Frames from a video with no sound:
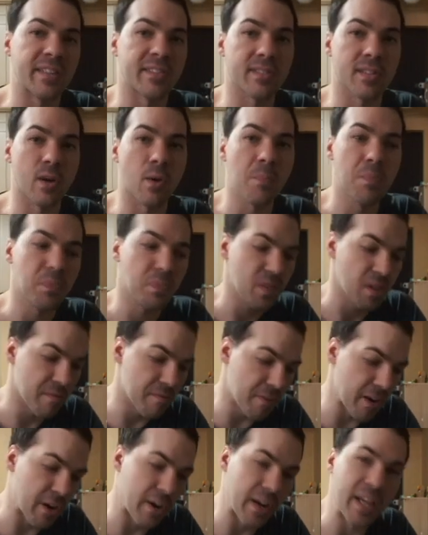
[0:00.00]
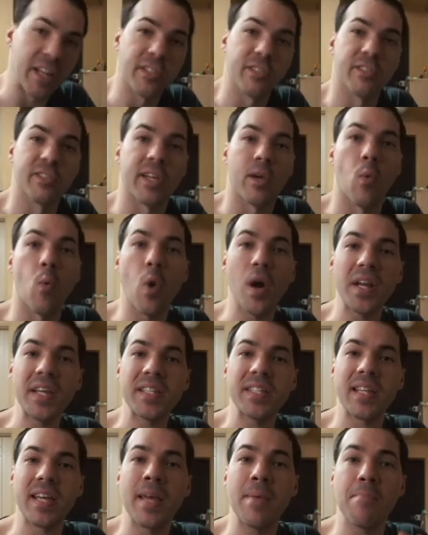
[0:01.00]
So, very interesting. What
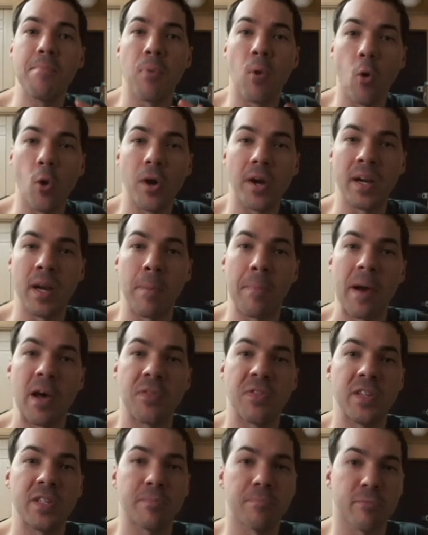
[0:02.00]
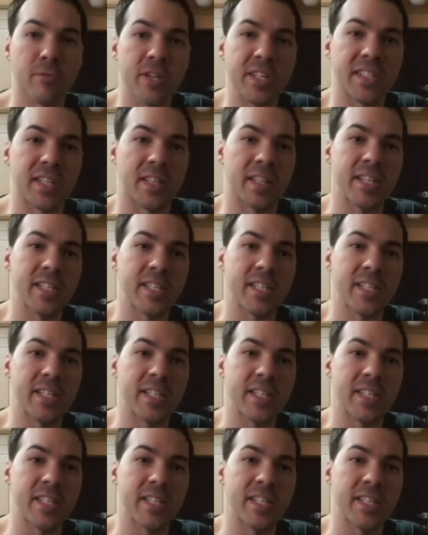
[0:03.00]
is important about this prison?